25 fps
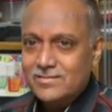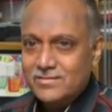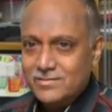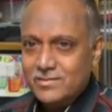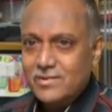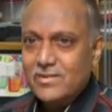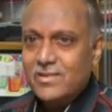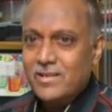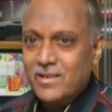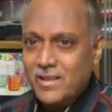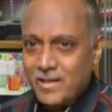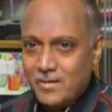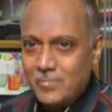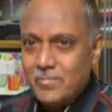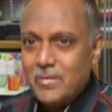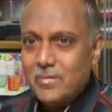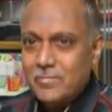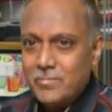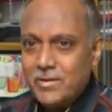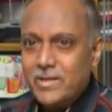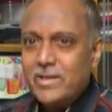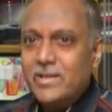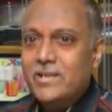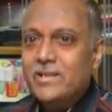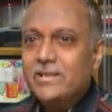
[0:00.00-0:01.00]
So in her
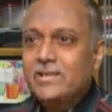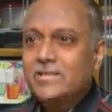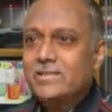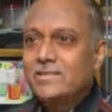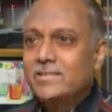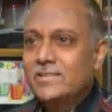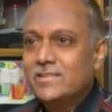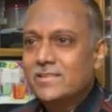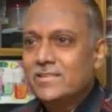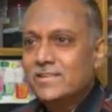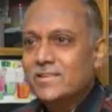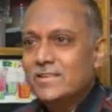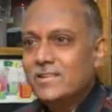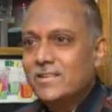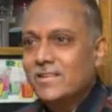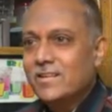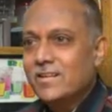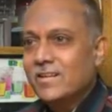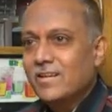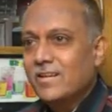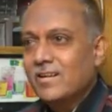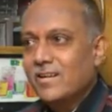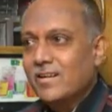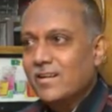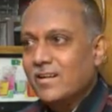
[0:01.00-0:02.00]
memory,
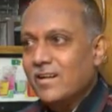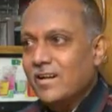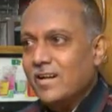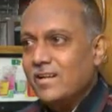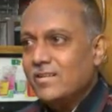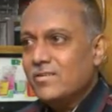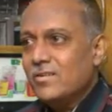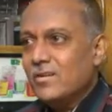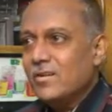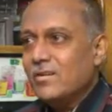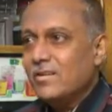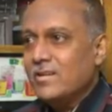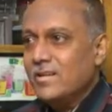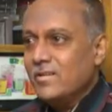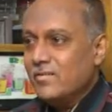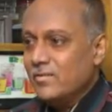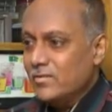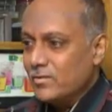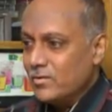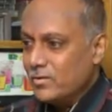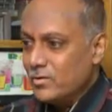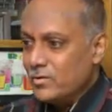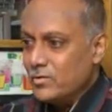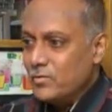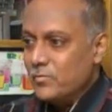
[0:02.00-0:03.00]
I thought,
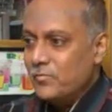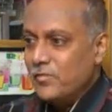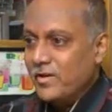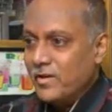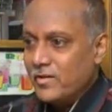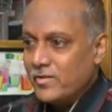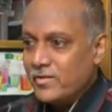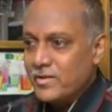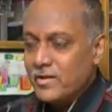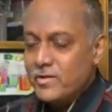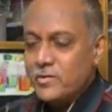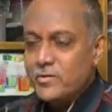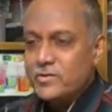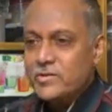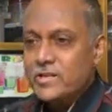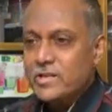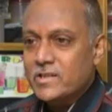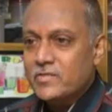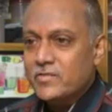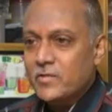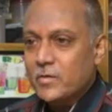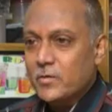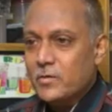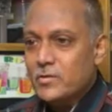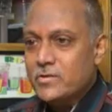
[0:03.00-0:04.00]
even though you fellows are
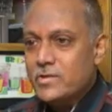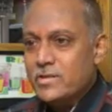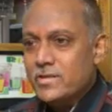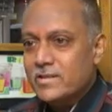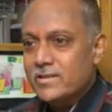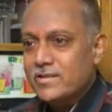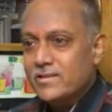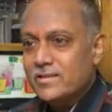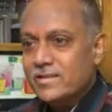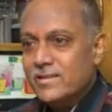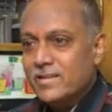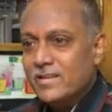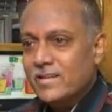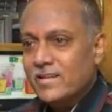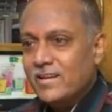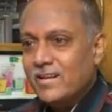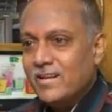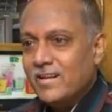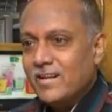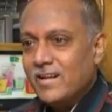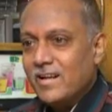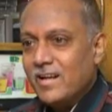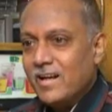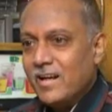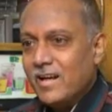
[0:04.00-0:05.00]
useless fellows,
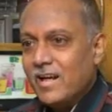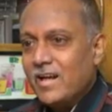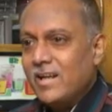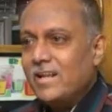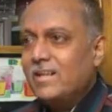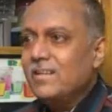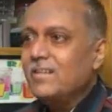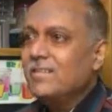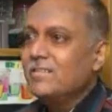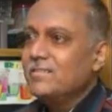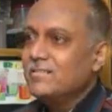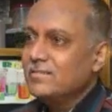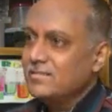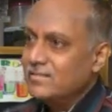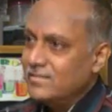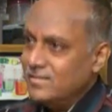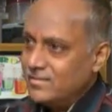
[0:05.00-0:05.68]
I'll